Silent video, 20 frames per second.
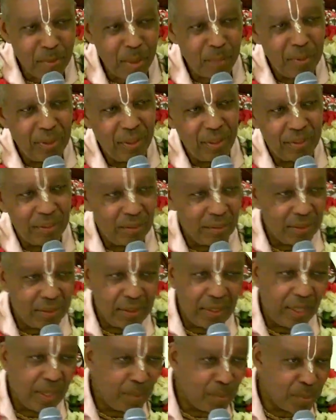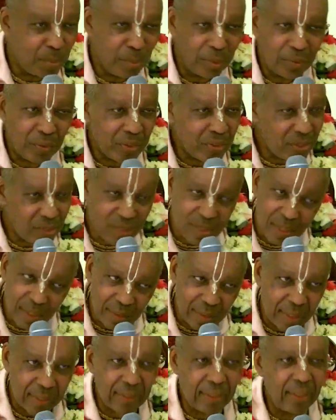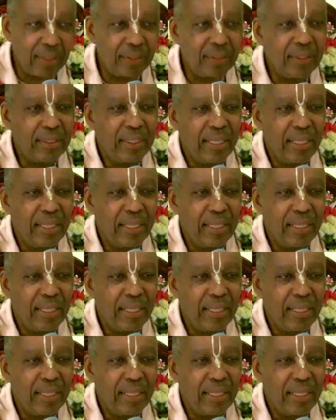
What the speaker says: maybe not other times, but Krishna is not like that.